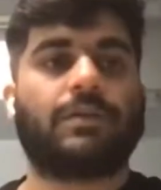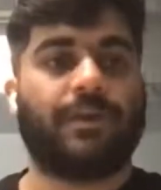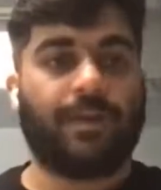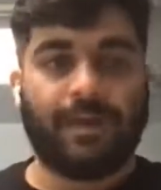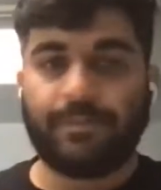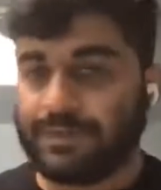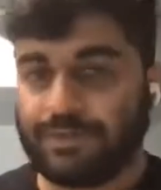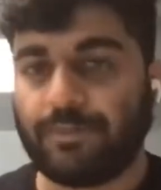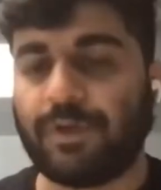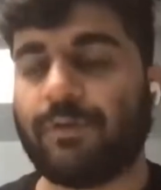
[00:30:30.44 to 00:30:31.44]
So I'm
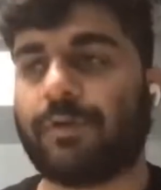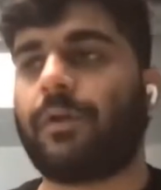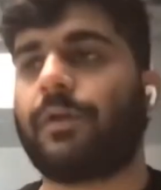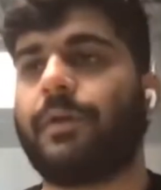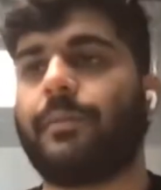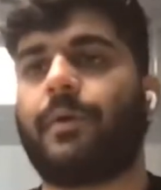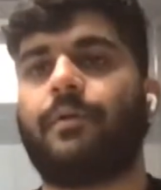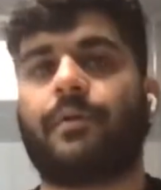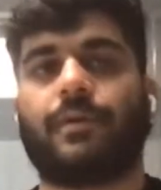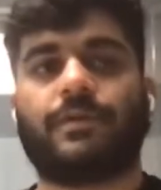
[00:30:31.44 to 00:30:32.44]
assuming you're talking
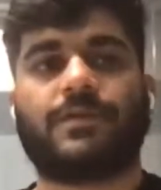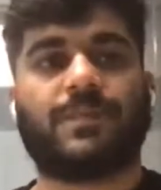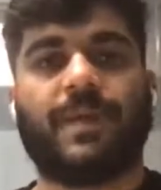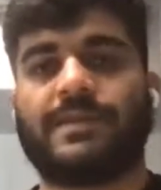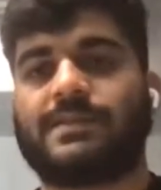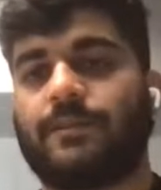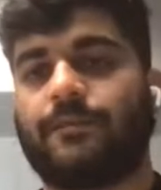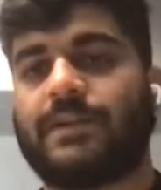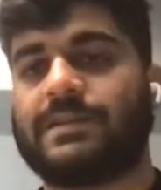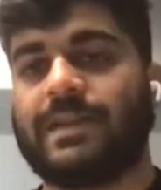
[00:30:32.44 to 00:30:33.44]
about
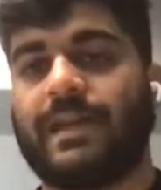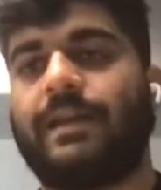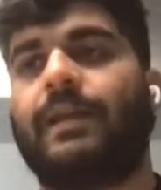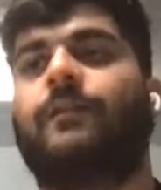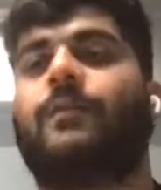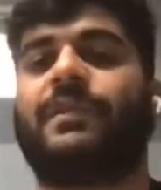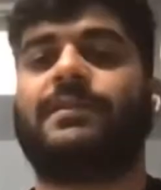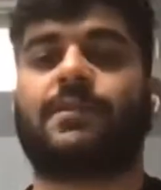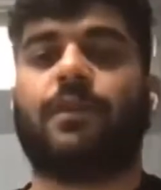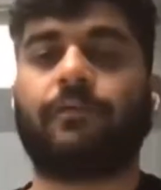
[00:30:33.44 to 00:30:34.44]
specific state
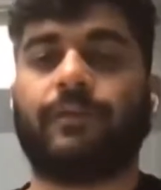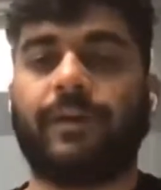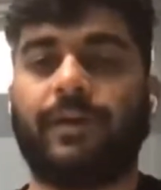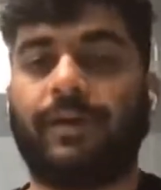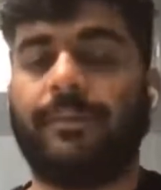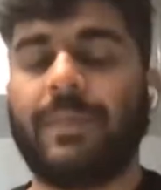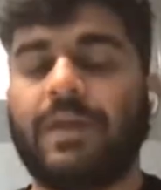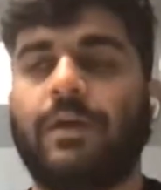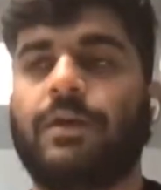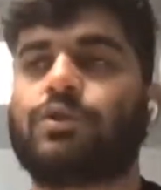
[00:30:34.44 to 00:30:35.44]
governments of India.
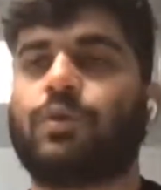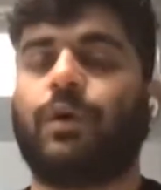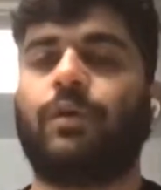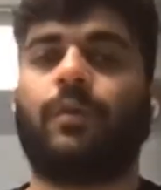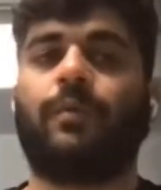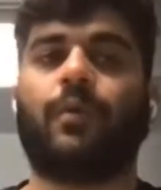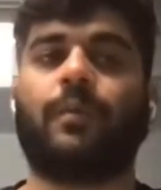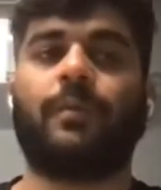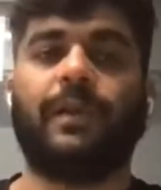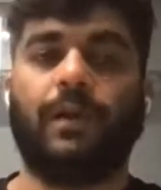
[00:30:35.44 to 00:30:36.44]
So what you would
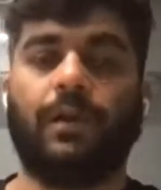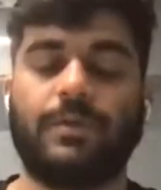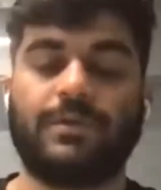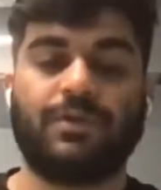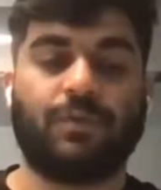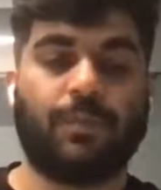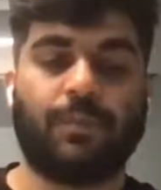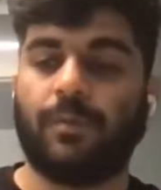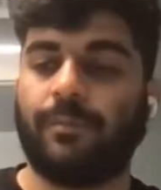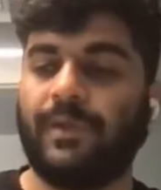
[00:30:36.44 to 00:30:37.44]
probably do is you would
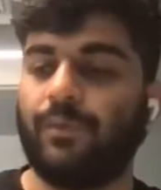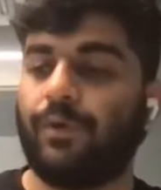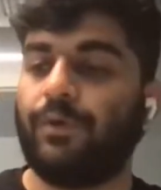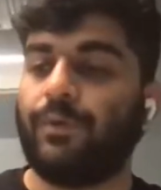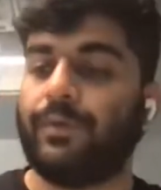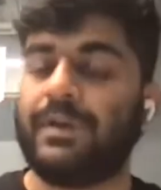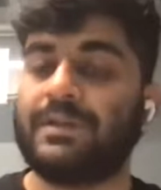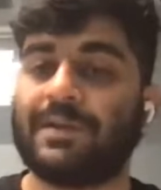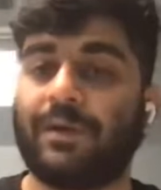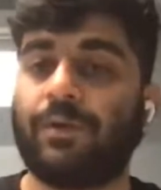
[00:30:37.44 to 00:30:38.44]
probably want to
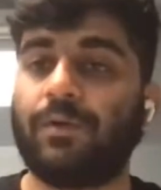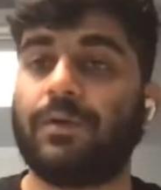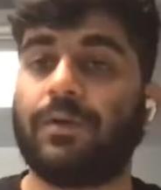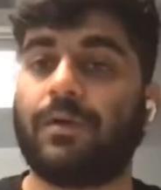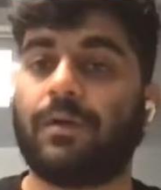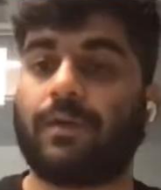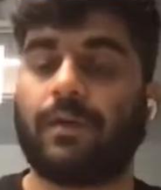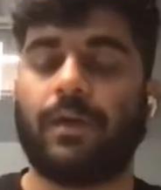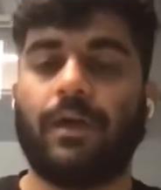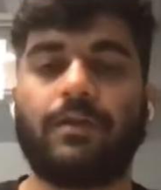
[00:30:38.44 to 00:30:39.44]
reach out to the,
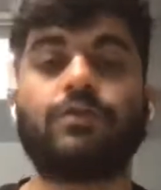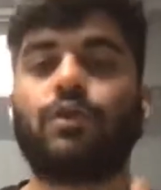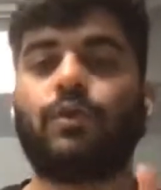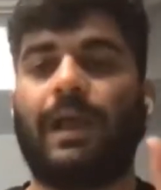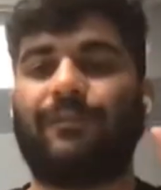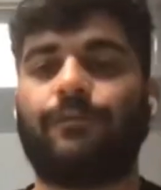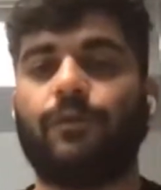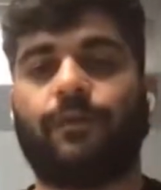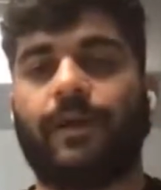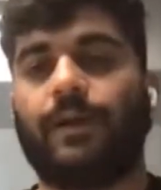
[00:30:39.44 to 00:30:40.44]
so you'll have to
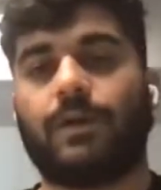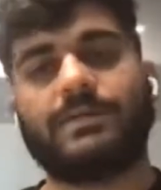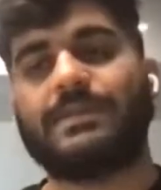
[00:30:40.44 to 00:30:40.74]
find out.